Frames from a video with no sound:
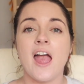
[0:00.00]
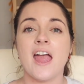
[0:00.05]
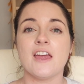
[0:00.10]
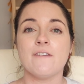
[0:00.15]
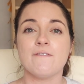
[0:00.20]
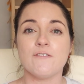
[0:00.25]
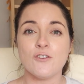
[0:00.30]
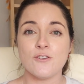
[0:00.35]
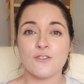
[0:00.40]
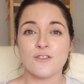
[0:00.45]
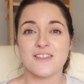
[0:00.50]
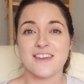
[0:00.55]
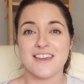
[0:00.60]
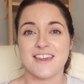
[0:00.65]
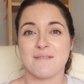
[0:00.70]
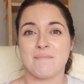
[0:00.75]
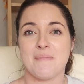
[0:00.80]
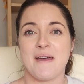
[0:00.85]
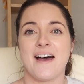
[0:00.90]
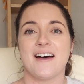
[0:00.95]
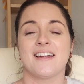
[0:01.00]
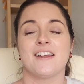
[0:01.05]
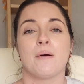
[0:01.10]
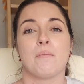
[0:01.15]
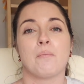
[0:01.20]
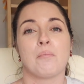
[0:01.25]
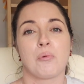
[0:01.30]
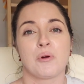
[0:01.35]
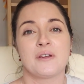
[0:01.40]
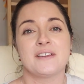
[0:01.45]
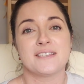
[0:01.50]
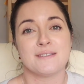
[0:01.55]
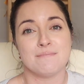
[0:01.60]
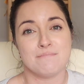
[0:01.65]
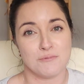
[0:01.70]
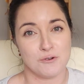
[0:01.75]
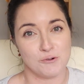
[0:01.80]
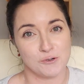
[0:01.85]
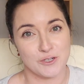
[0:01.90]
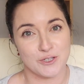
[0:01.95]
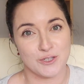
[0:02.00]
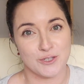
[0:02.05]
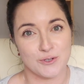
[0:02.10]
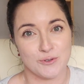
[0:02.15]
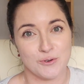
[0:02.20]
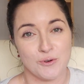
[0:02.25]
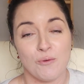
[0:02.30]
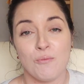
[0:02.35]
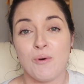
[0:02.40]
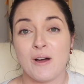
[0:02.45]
If you think about a bricks and mortar store,